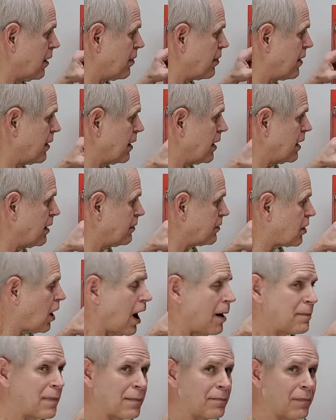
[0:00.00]
The
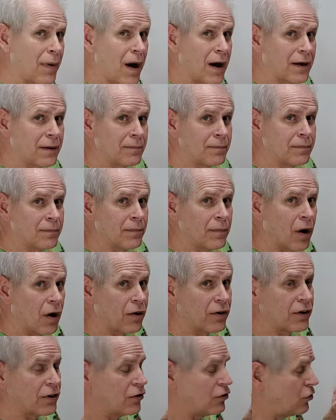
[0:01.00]
top and bottom
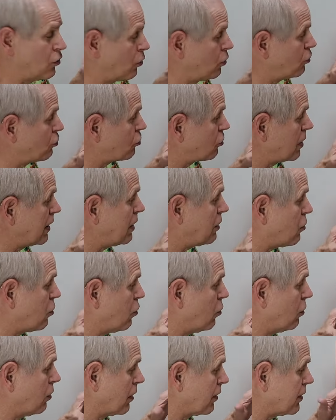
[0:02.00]
are usually
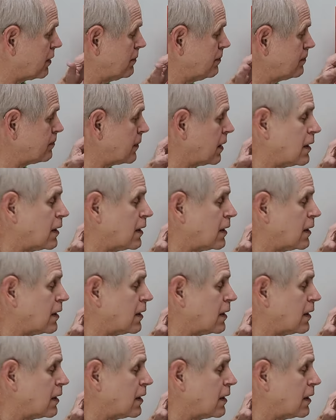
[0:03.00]
cooler.